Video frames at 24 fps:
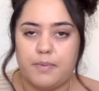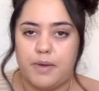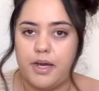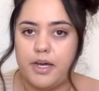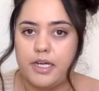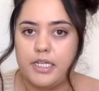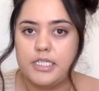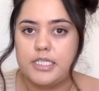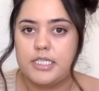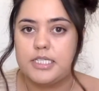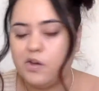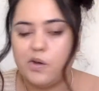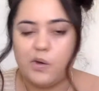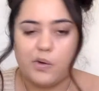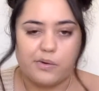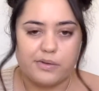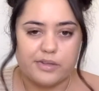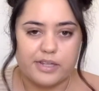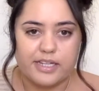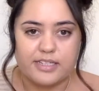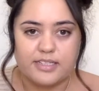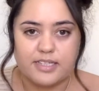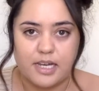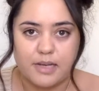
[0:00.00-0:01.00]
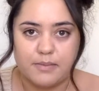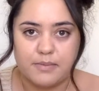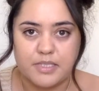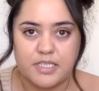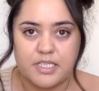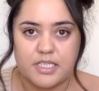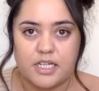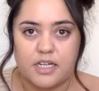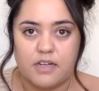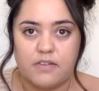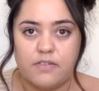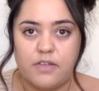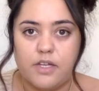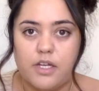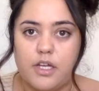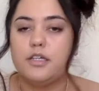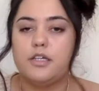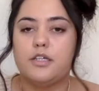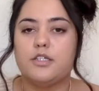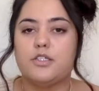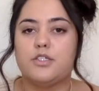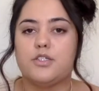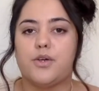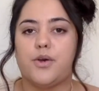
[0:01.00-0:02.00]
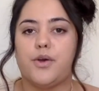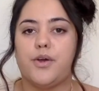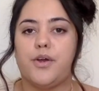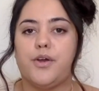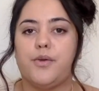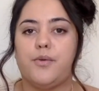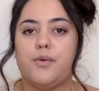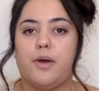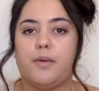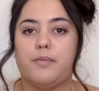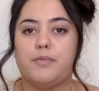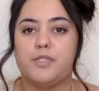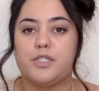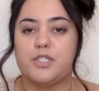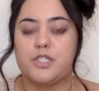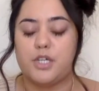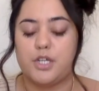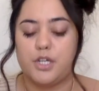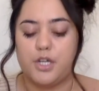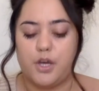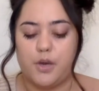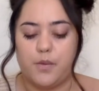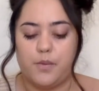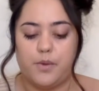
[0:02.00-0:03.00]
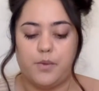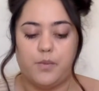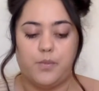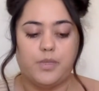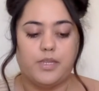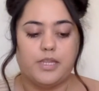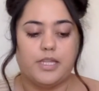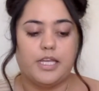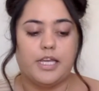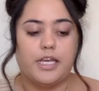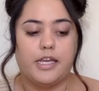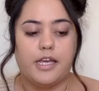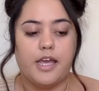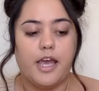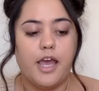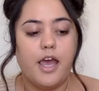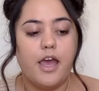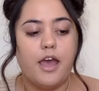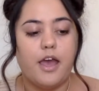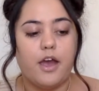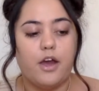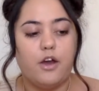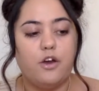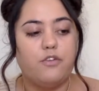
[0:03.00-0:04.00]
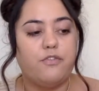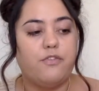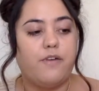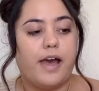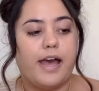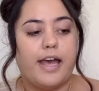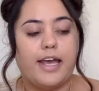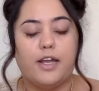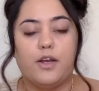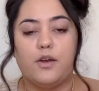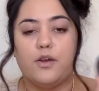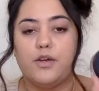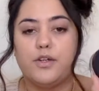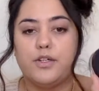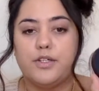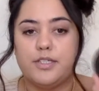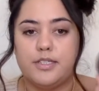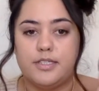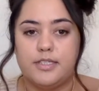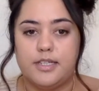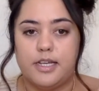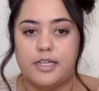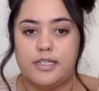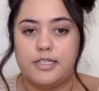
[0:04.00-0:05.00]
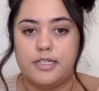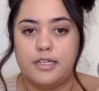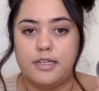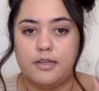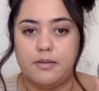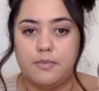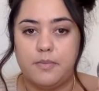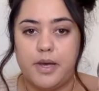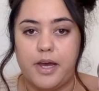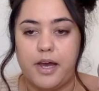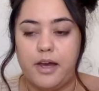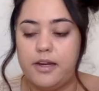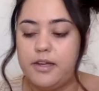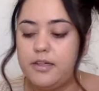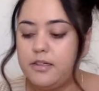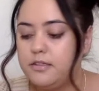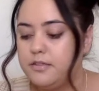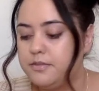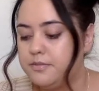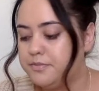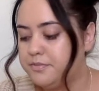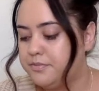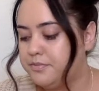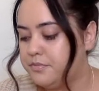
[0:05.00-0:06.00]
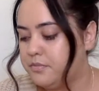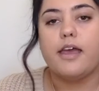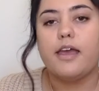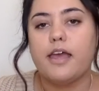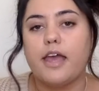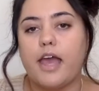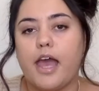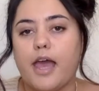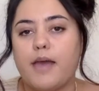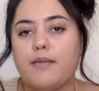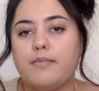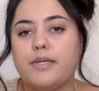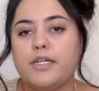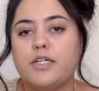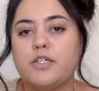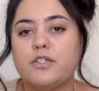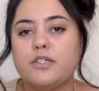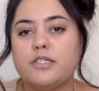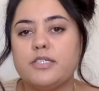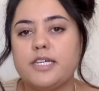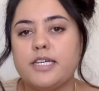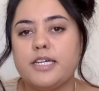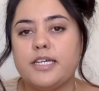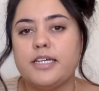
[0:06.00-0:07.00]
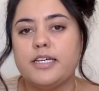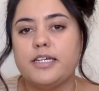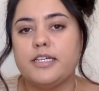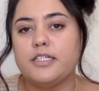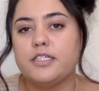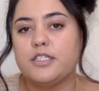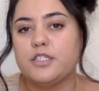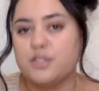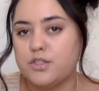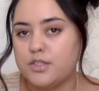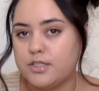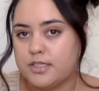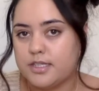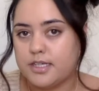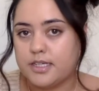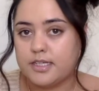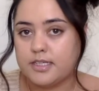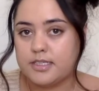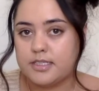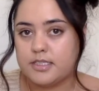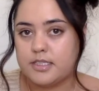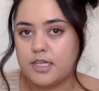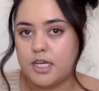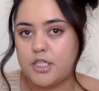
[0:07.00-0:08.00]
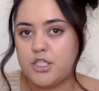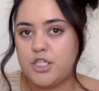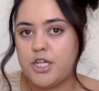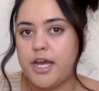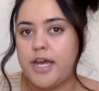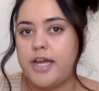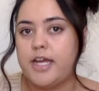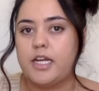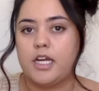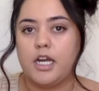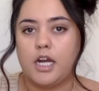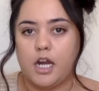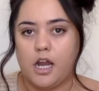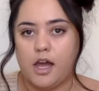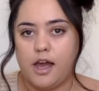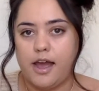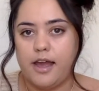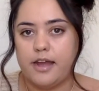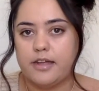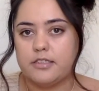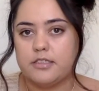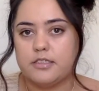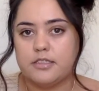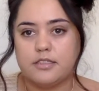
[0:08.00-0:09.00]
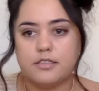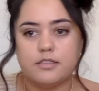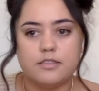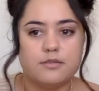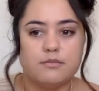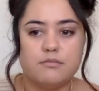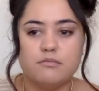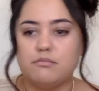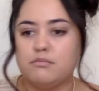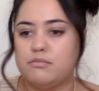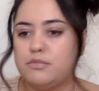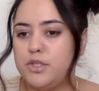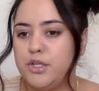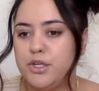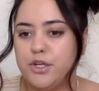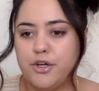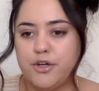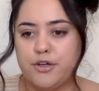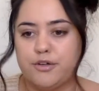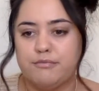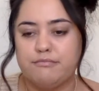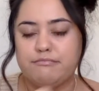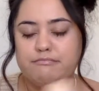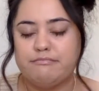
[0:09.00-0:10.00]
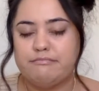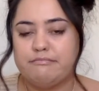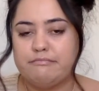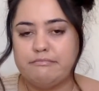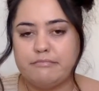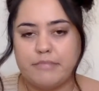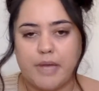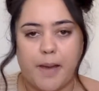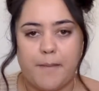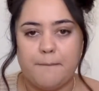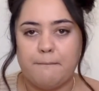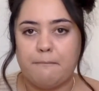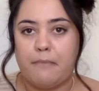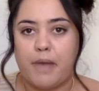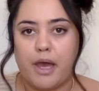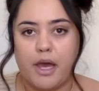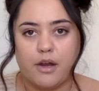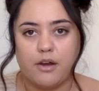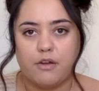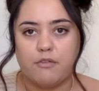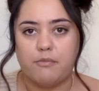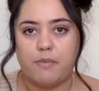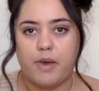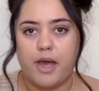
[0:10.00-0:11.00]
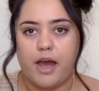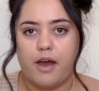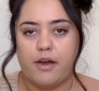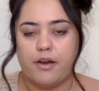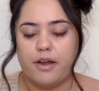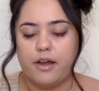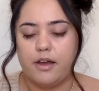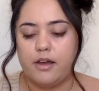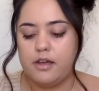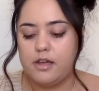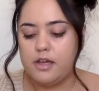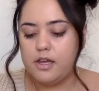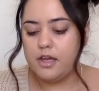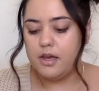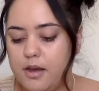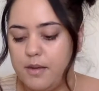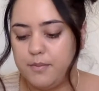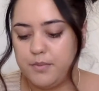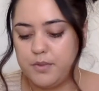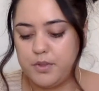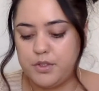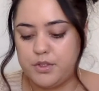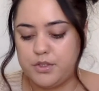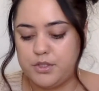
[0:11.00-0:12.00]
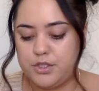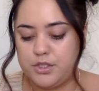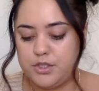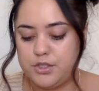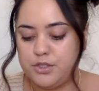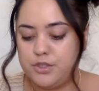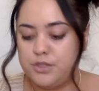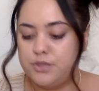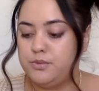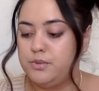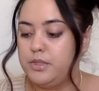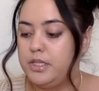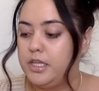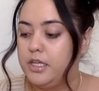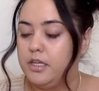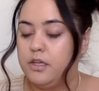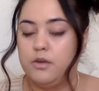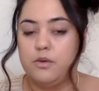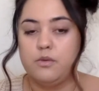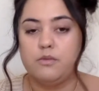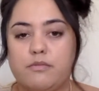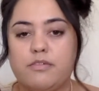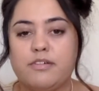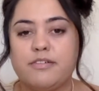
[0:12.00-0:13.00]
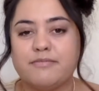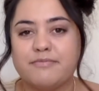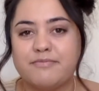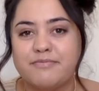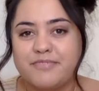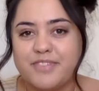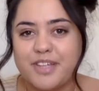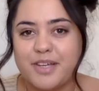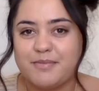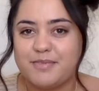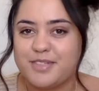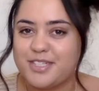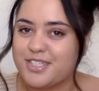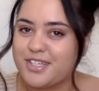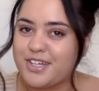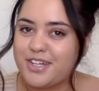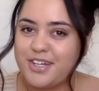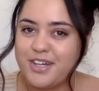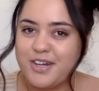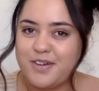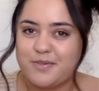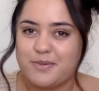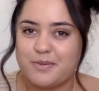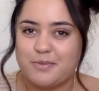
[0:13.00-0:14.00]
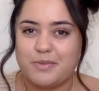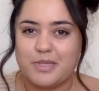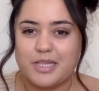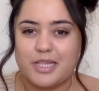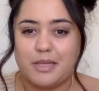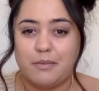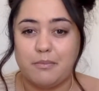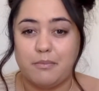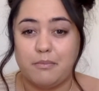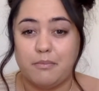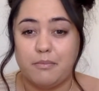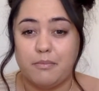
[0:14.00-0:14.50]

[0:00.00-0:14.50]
powders, all that type of stuff. So I'm just going to go in with the e.l.f. Halo setting powder. And because he is using such a light, amount of powder, I'm going to go within, just going to go in with the